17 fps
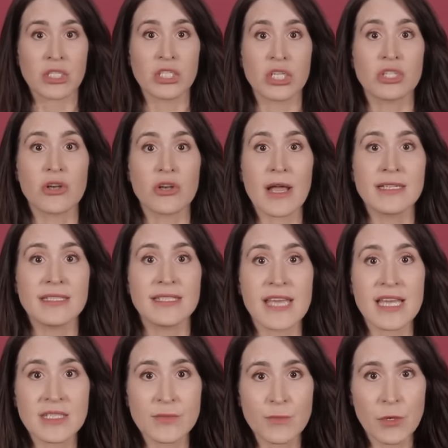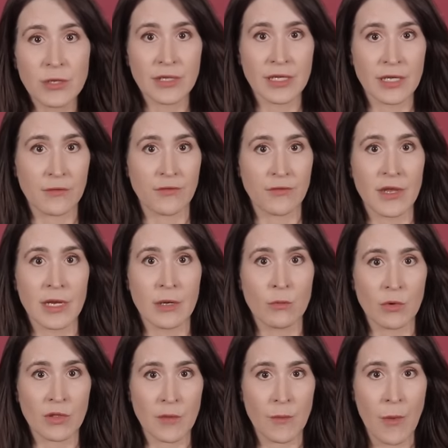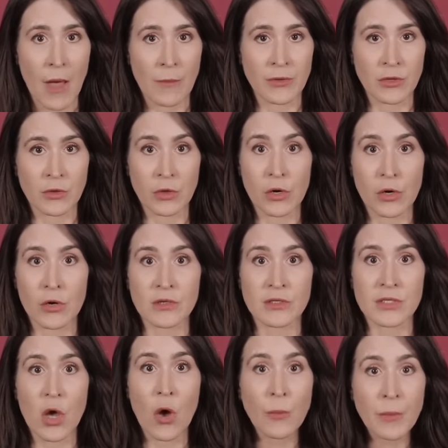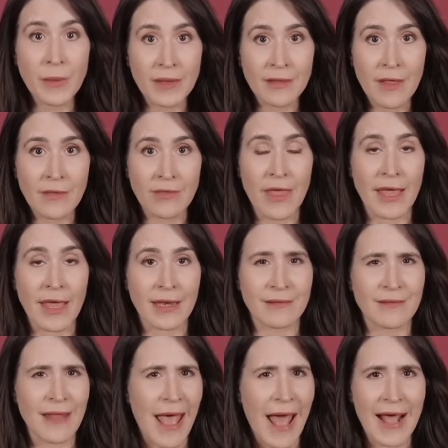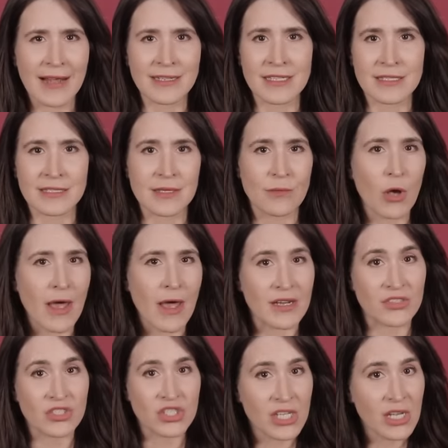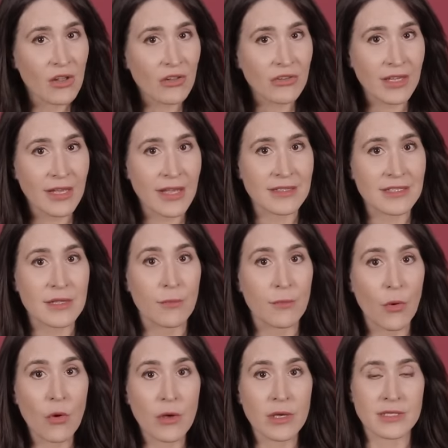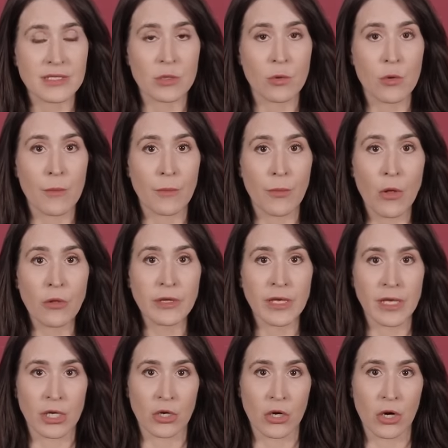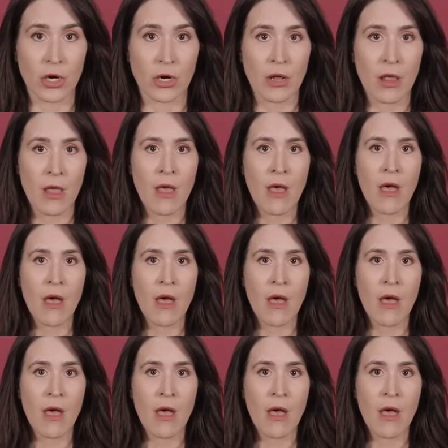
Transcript: She tried desperately to fit in with the popular girls, hoping that they'd act as some kind of shield against the boys who were bullying her.